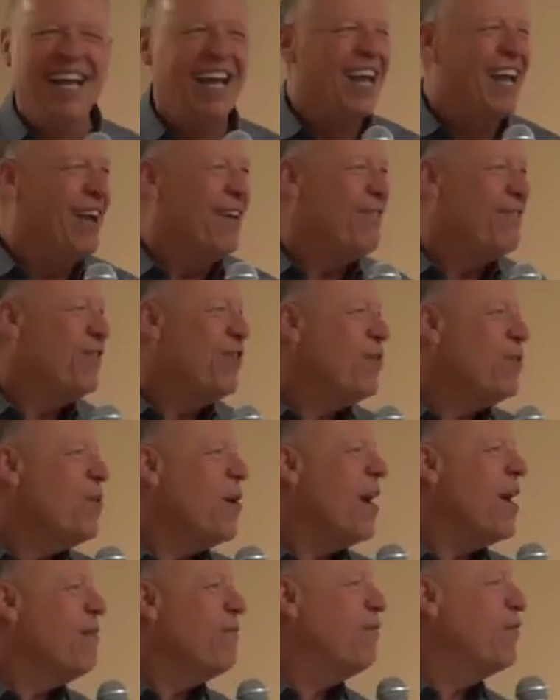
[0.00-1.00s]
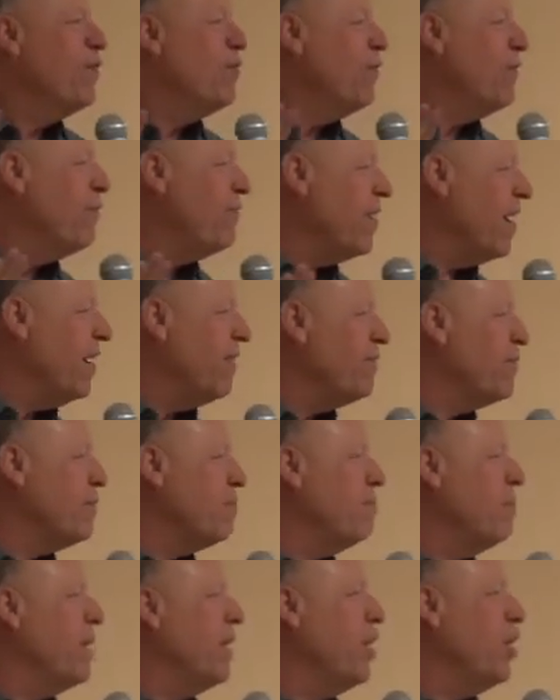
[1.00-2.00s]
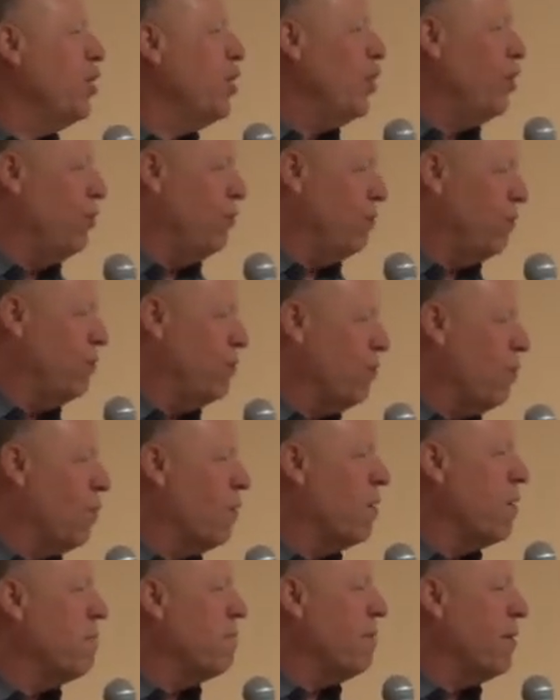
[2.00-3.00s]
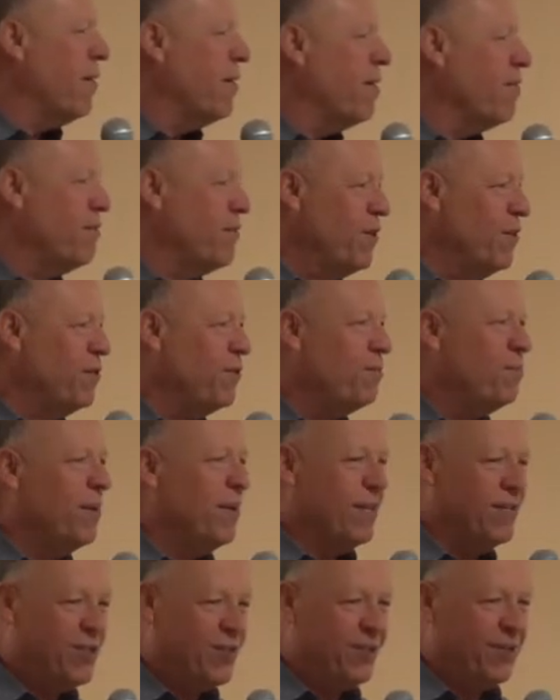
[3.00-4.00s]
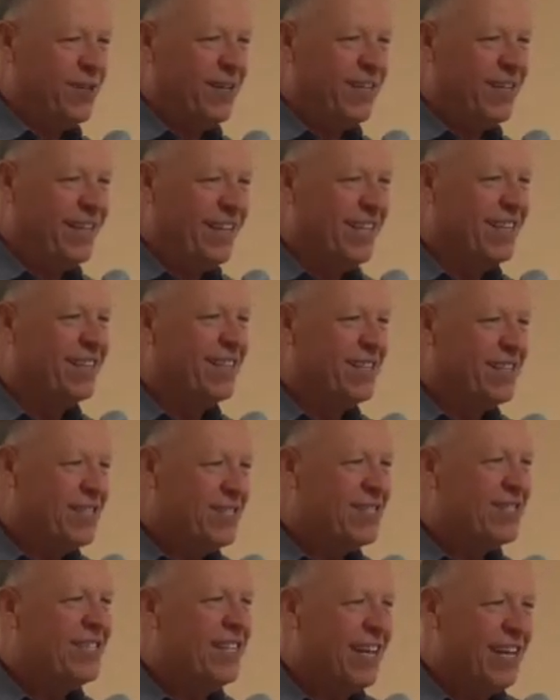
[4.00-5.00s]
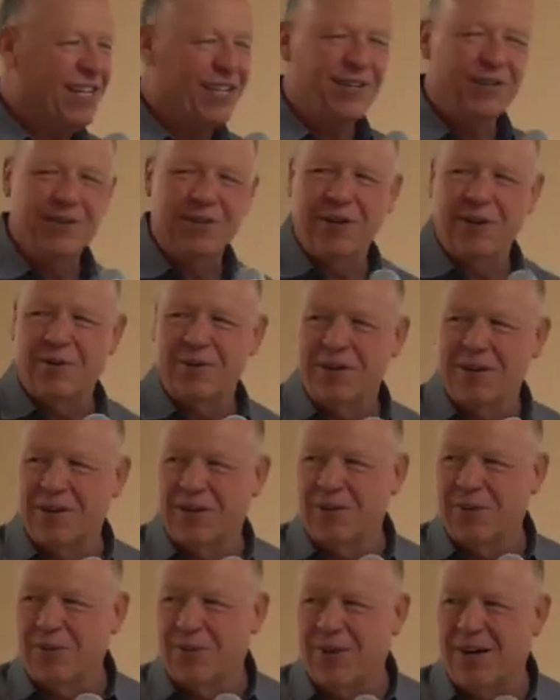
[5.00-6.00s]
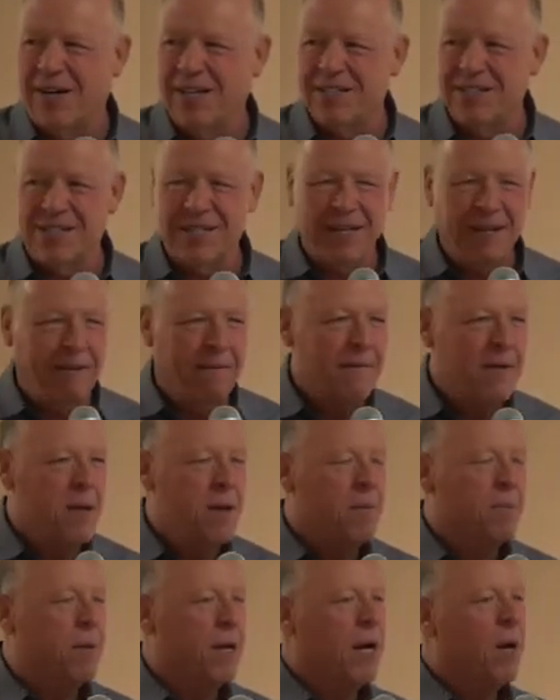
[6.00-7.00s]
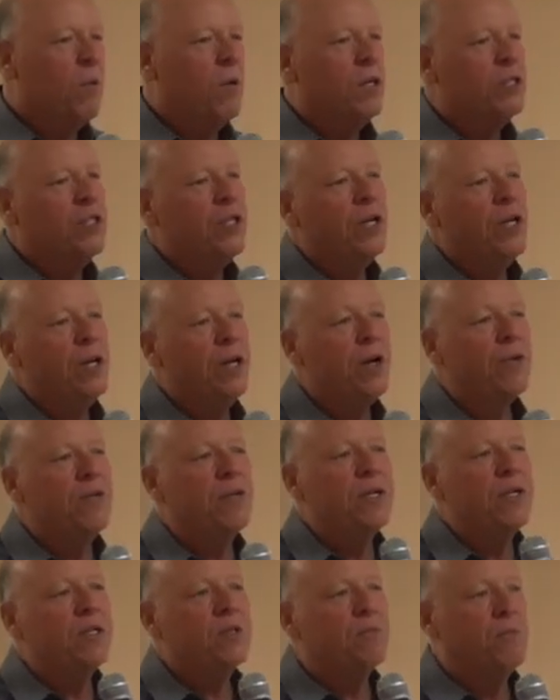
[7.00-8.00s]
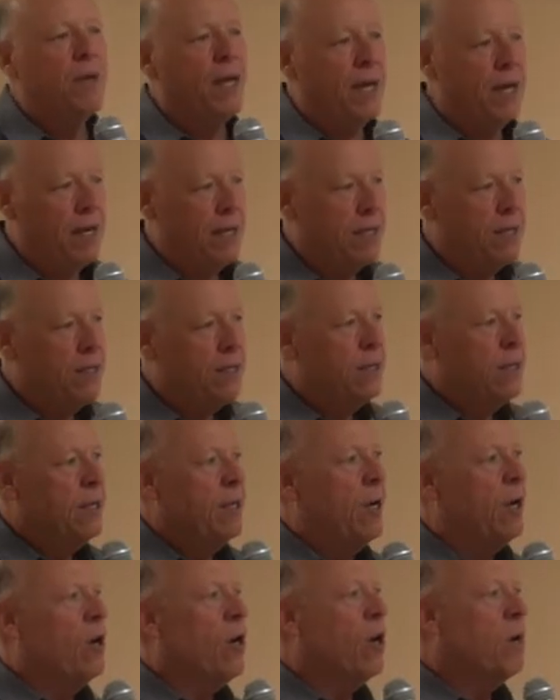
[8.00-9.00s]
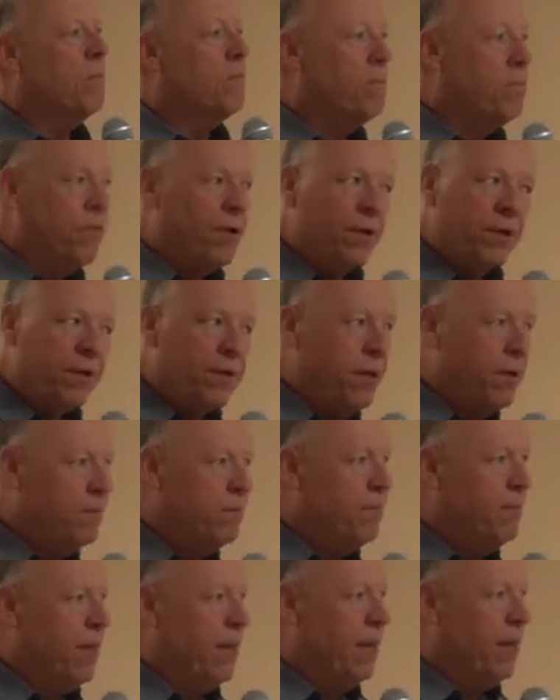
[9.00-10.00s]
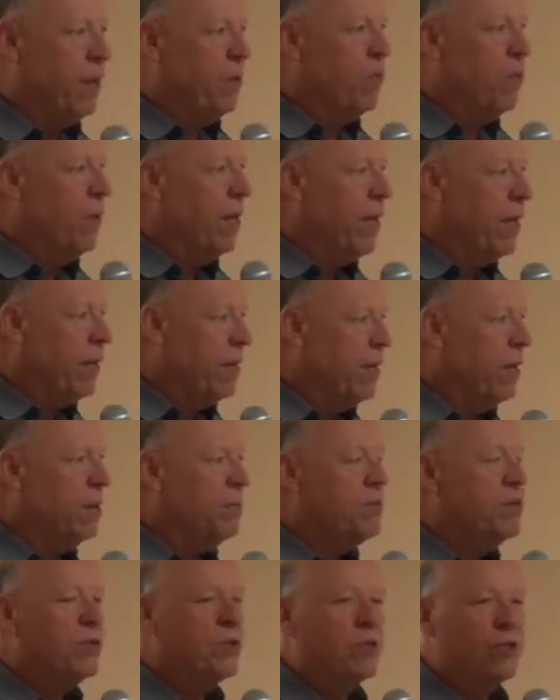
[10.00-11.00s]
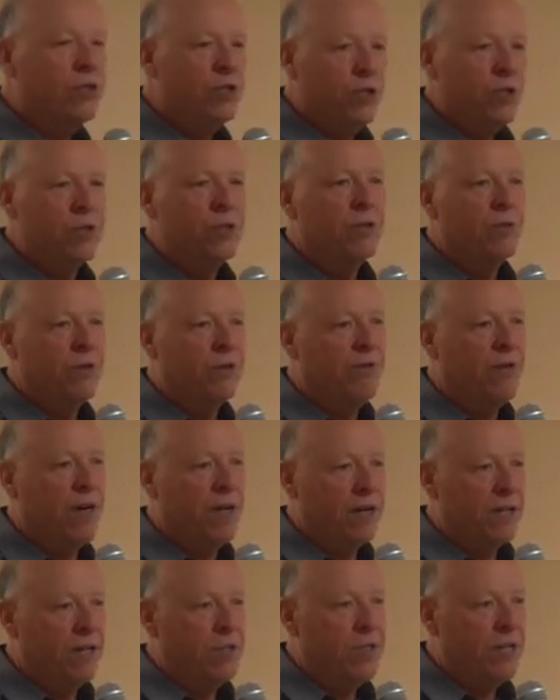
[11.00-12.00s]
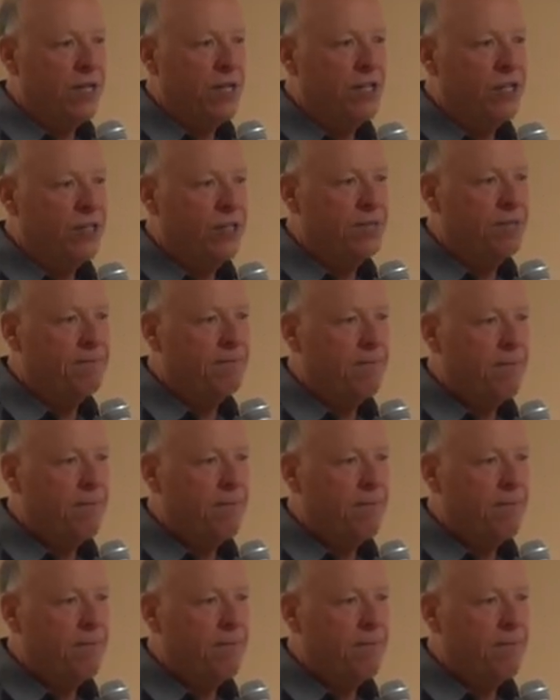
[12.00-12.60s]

If you have ever been a youth or a part of youth ministry in this state, you know Daryl Watts. But I want you to know these men are brilliant men when it comes to church revitalization.